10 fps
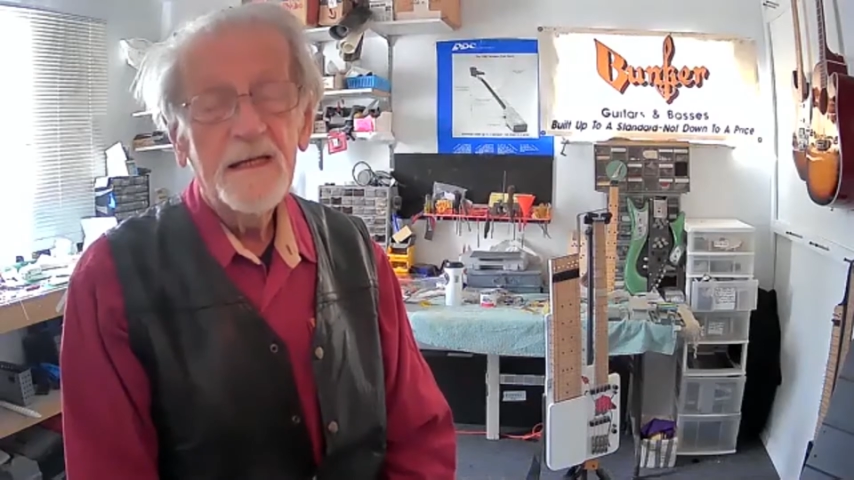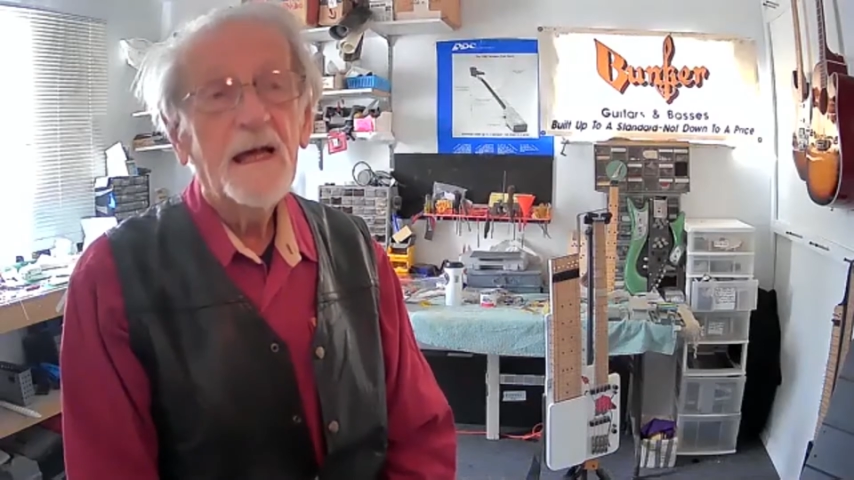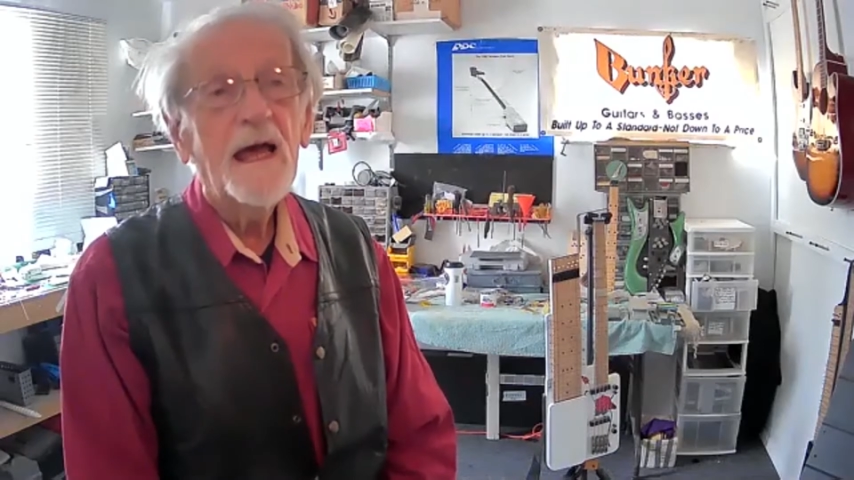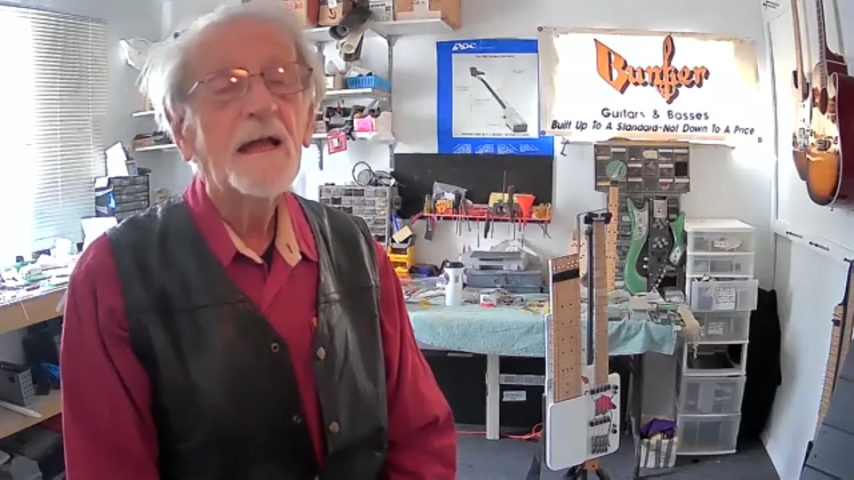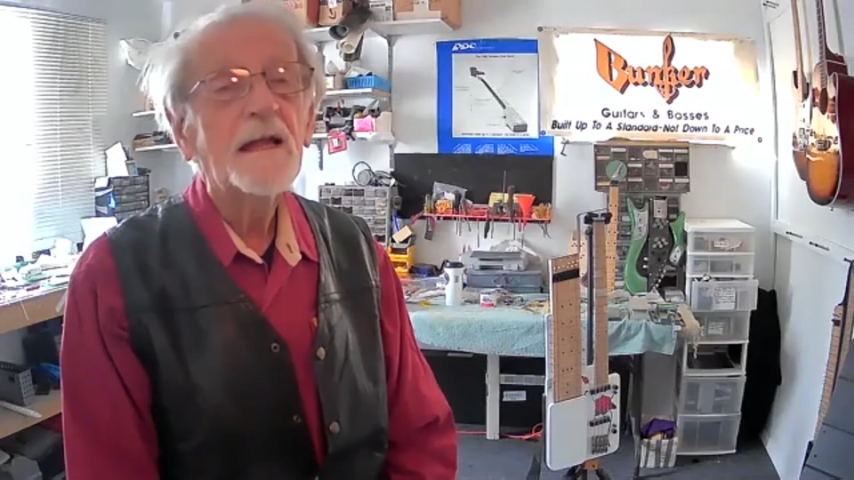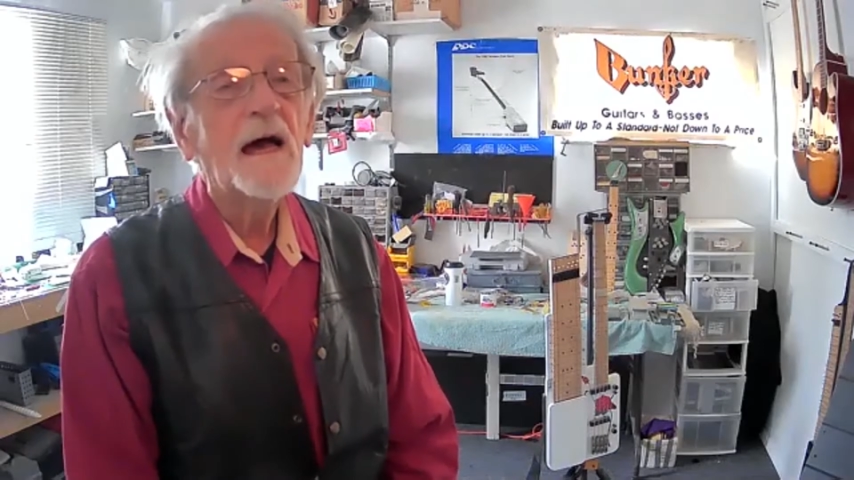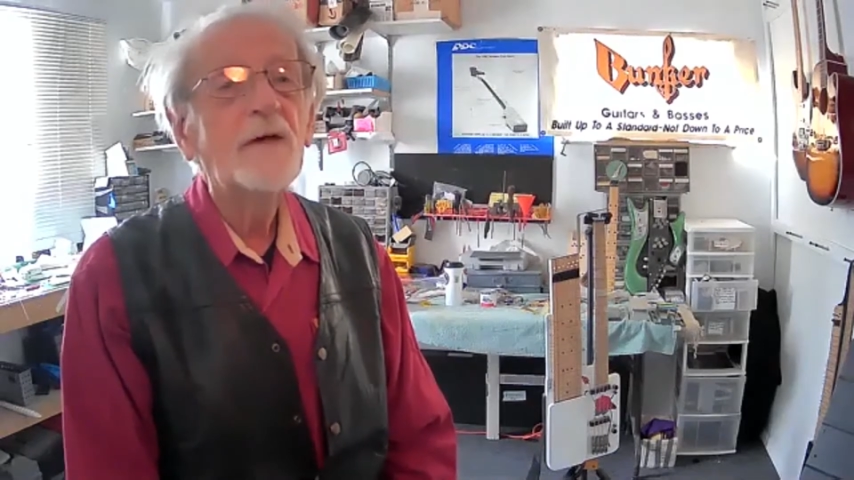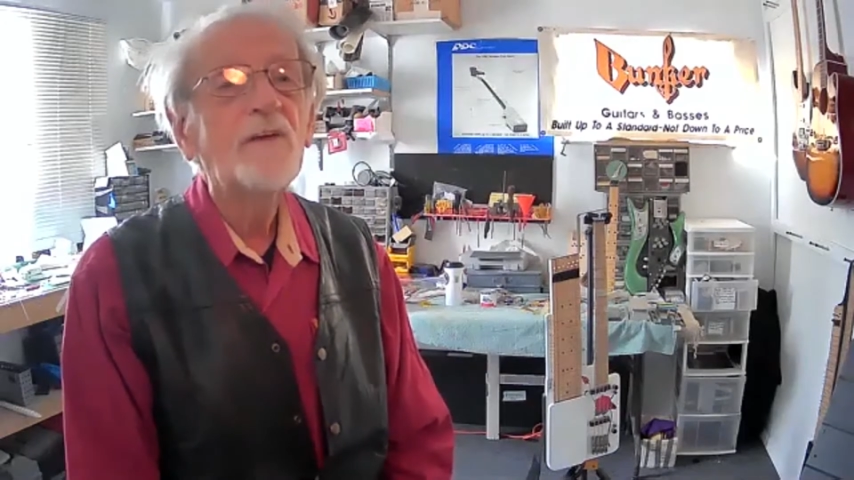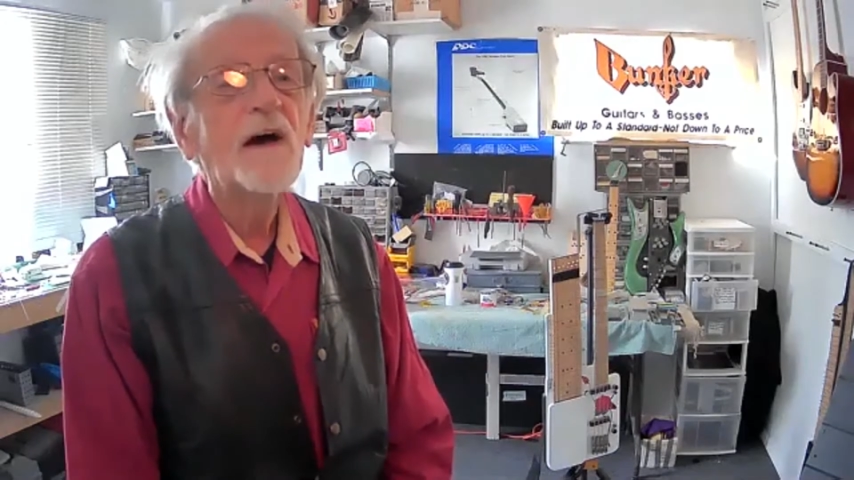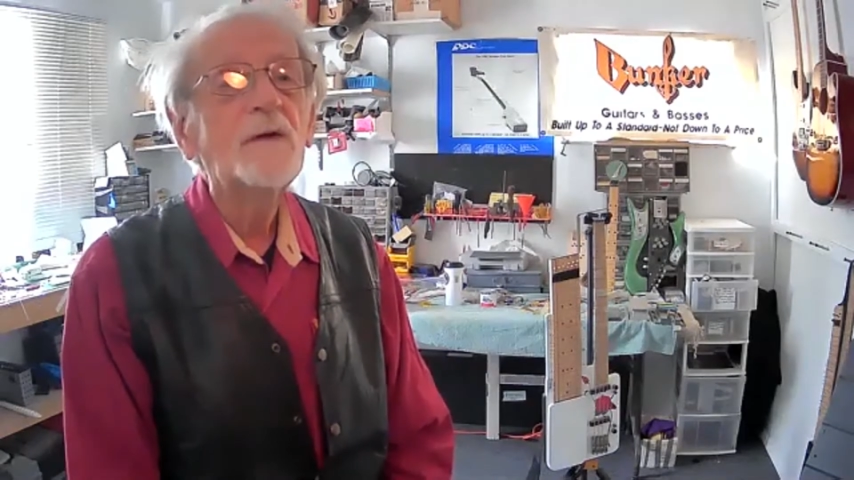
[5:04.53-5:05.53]
And
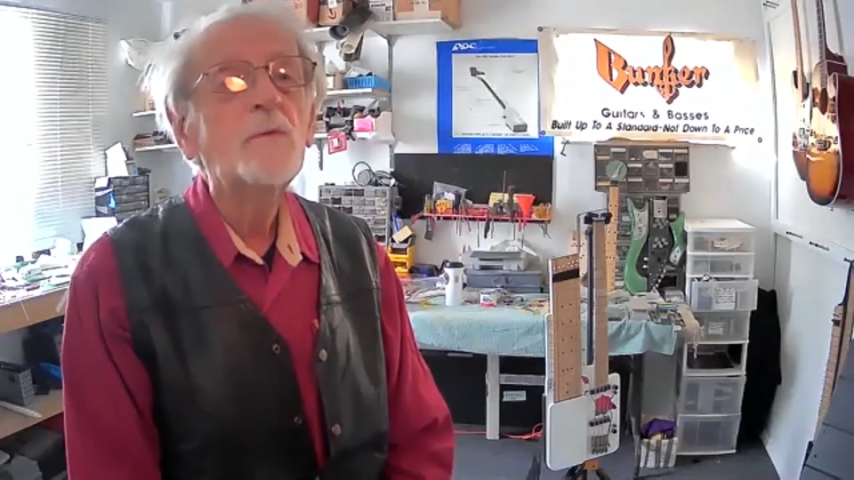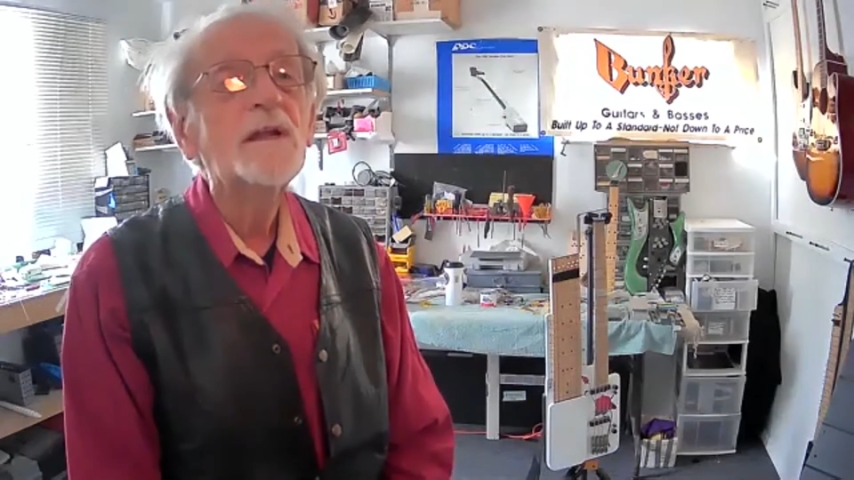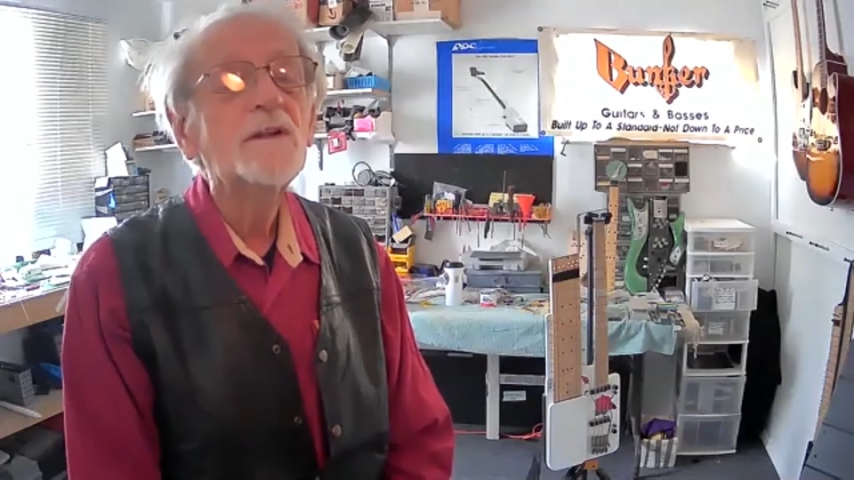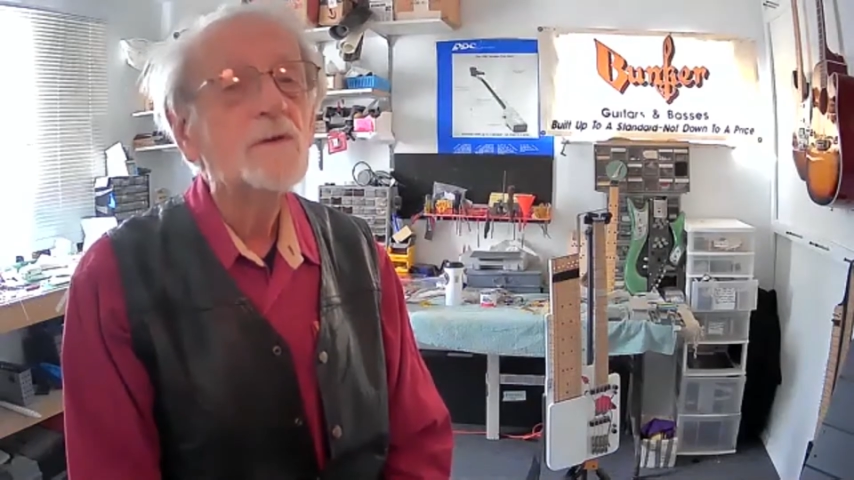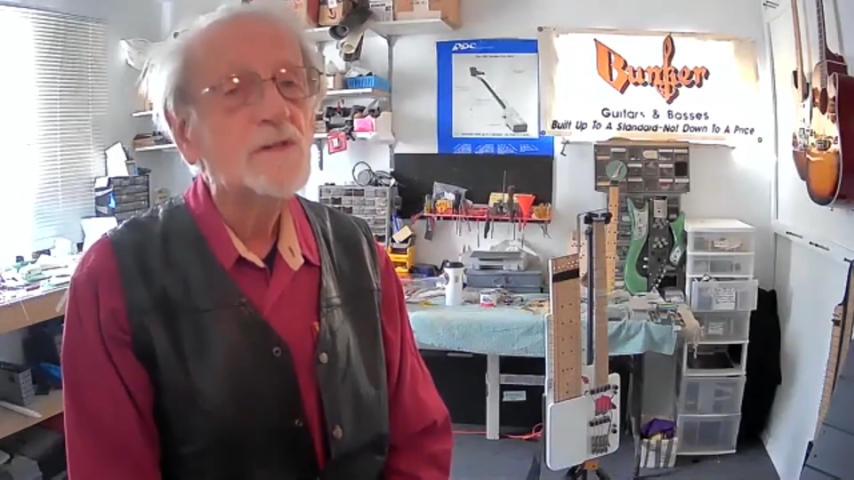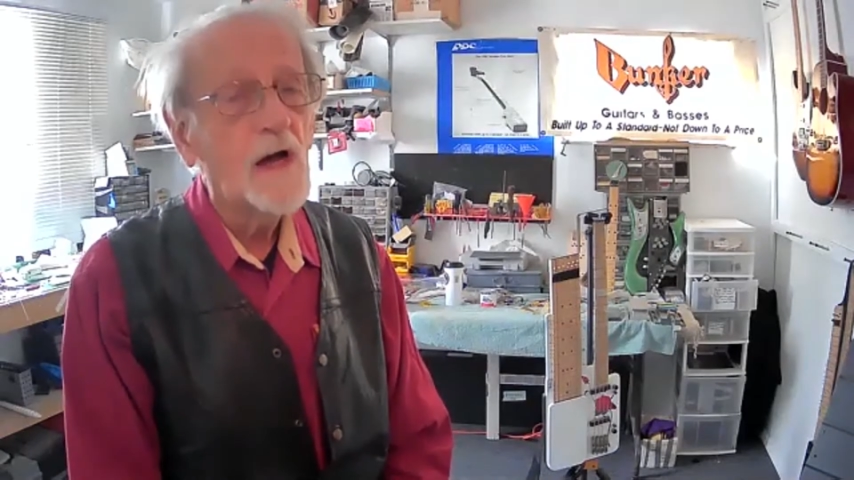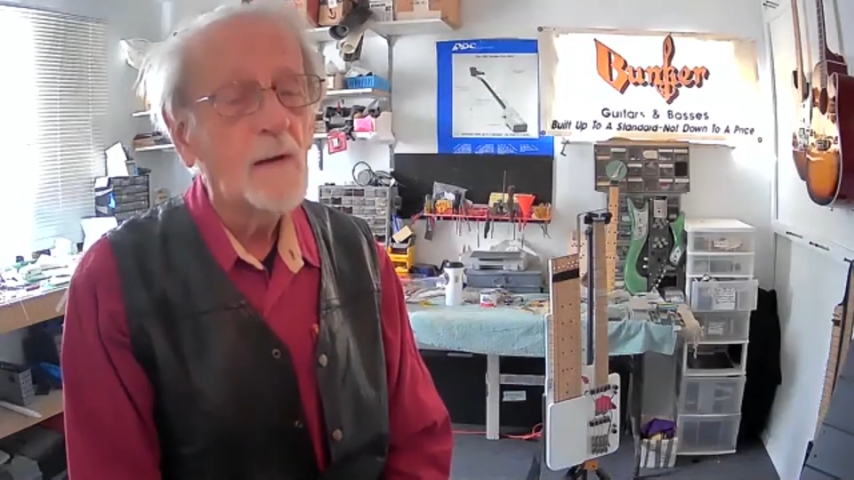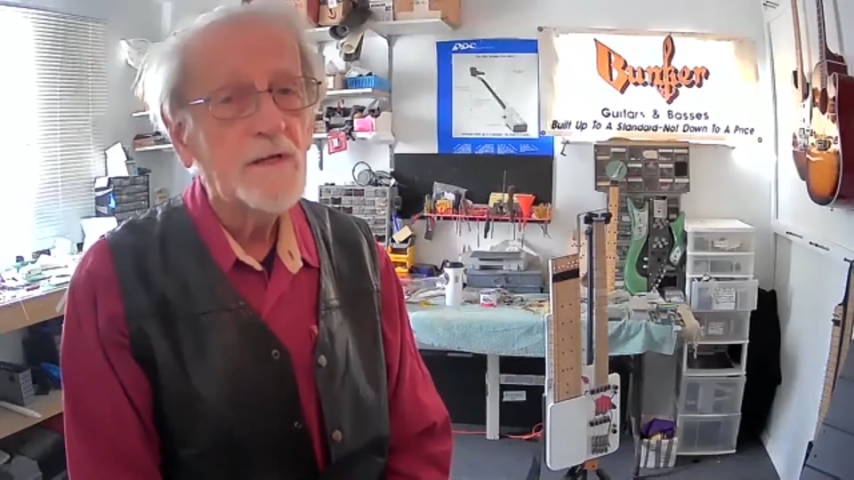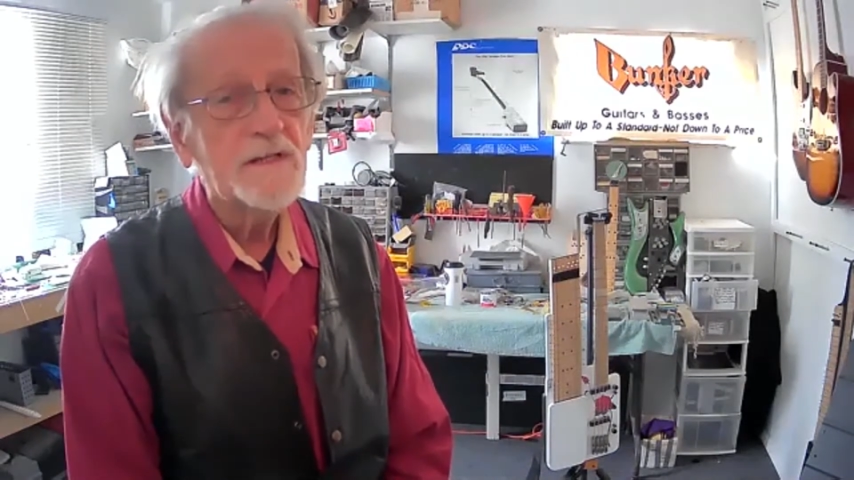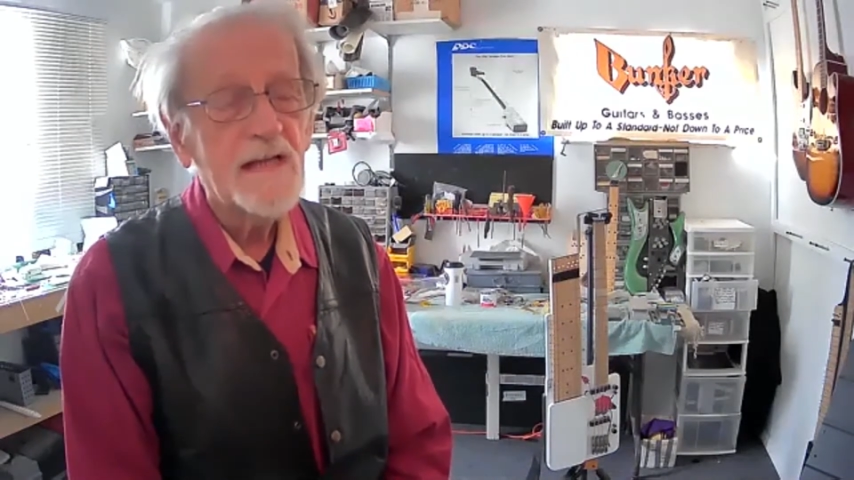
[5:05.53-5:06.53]
if I'd written those
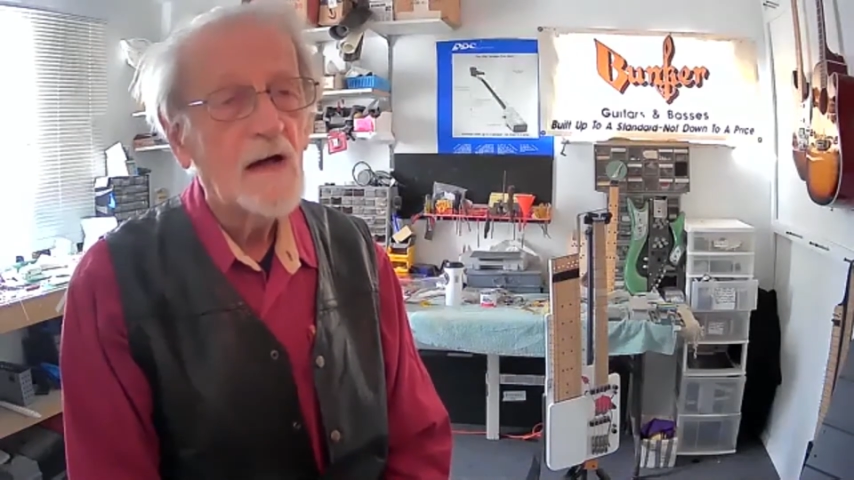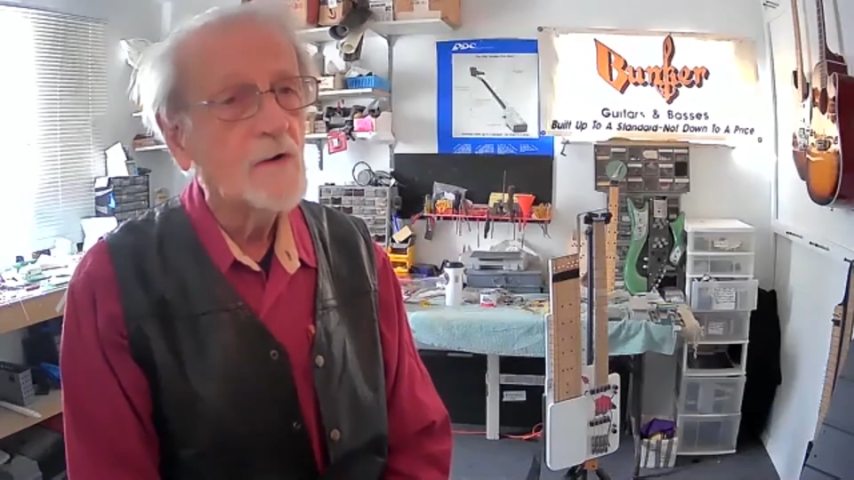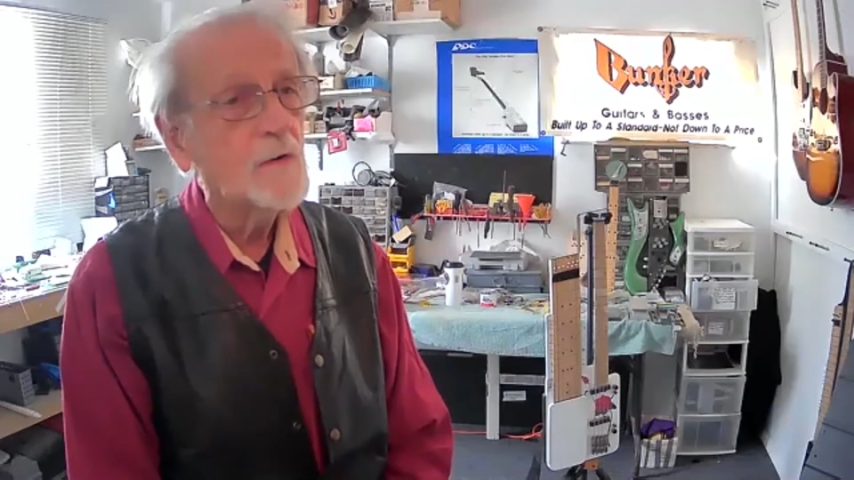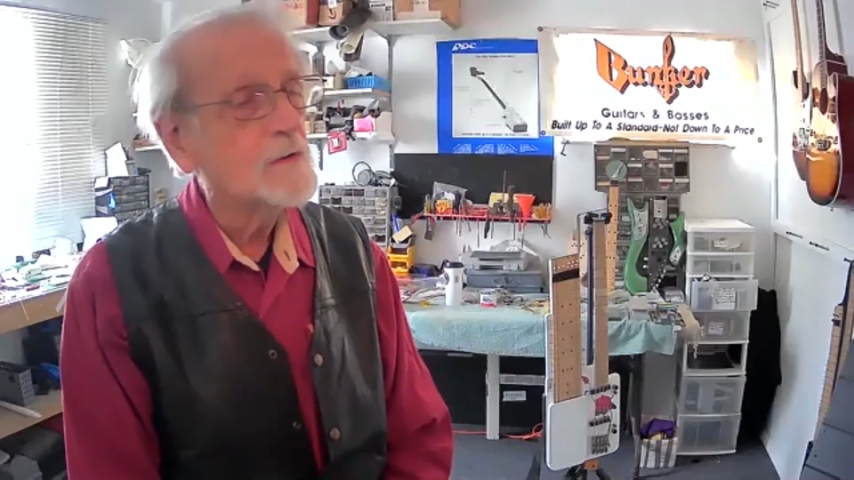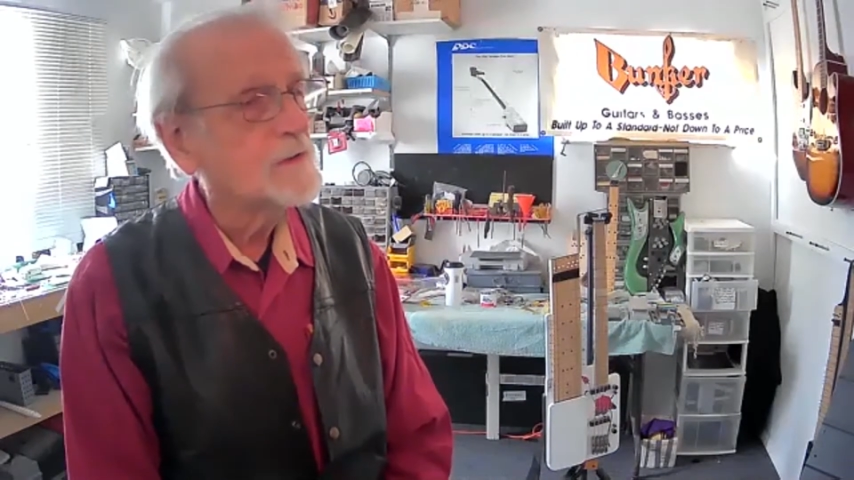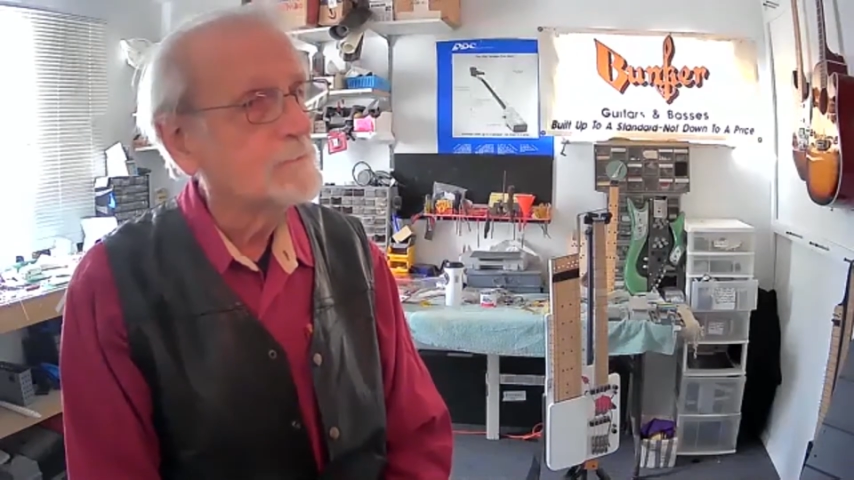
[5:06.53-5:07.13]
comments down or